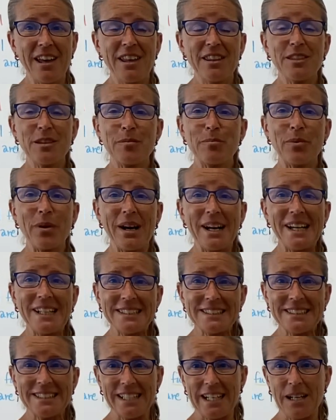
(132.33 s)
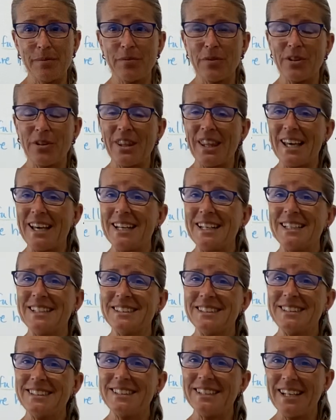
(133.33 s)
The brand name for that is
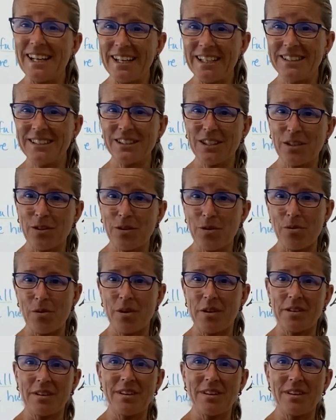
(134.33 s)
Nasacort,